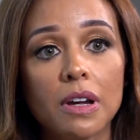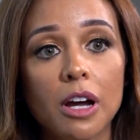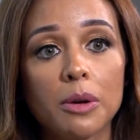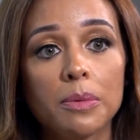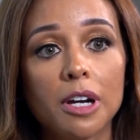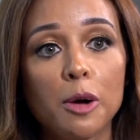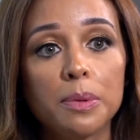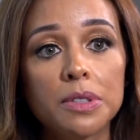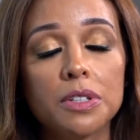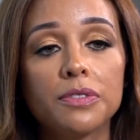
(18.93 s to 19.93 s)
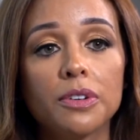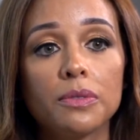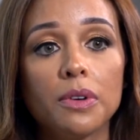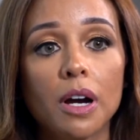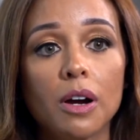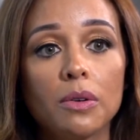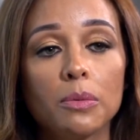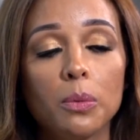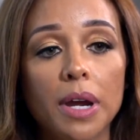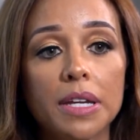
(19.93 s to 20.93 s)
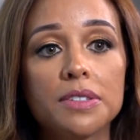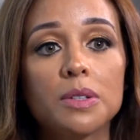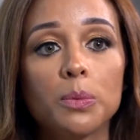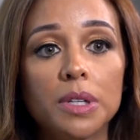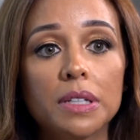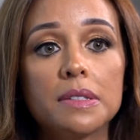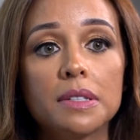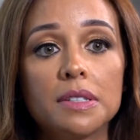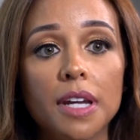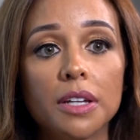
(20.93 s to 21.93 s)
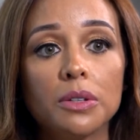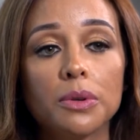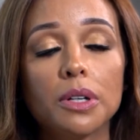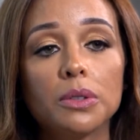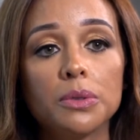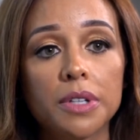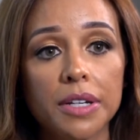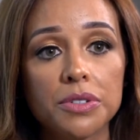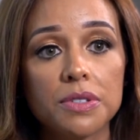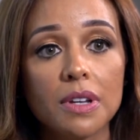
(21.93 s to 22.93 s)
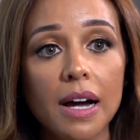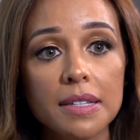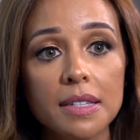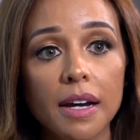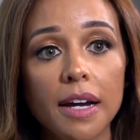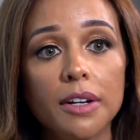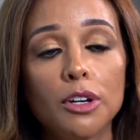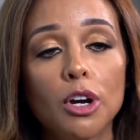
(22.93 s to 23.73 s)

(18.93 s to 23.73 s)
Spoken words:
A couple of different ways that we can sedate you include nitrous oxide,